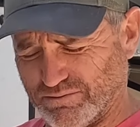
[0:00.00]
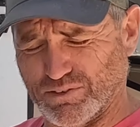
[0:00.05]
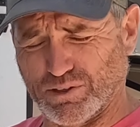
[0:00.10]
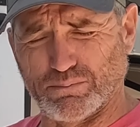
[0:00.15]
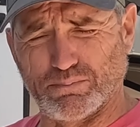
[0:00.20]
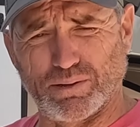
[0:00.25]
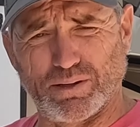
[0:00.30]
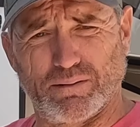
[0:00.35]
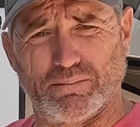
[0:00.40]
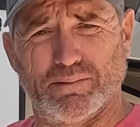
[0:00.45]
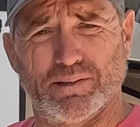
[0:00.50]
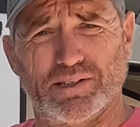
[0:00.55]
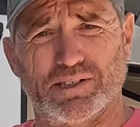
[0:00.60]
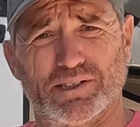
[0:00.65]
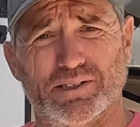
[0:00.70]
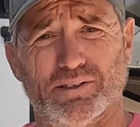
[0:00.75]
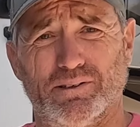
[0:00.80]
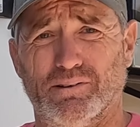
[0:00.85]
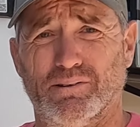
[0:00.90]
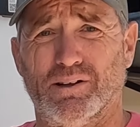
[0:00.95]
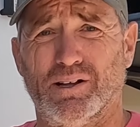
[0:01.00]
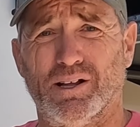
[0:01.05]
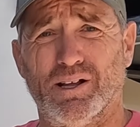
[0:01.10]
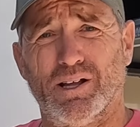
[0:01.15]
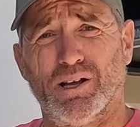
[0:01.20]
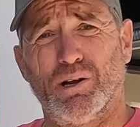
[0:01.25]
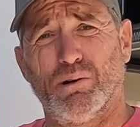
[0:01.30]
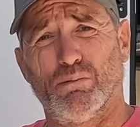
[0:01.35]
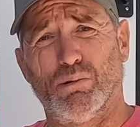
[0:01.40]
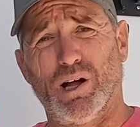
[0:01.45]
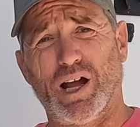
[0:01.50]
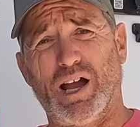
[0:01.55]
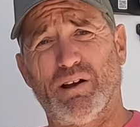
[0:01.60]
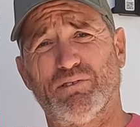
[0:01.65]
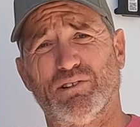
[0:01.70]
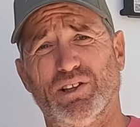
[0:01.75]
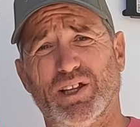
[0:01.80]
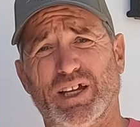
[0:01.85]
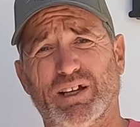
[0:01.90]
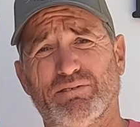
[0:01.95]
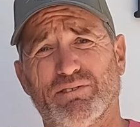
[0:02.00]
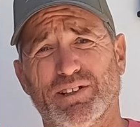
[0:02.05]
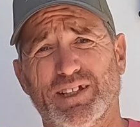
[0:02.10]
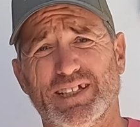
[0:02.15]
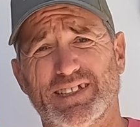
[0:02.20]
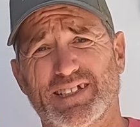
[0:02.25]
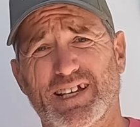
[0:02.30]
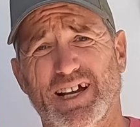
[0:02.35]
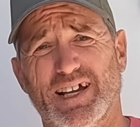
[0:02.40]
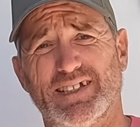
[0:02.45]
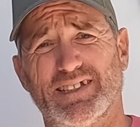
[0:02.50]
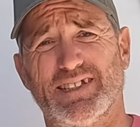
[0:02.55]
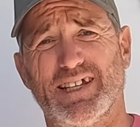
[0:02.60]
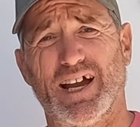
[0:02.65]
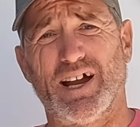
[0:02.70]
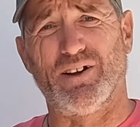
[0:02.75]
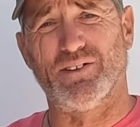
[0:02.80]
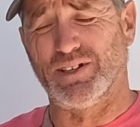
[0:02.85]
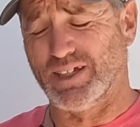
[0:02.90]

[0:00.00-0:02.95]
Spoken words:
their purpose. So we'll have a link for these guys down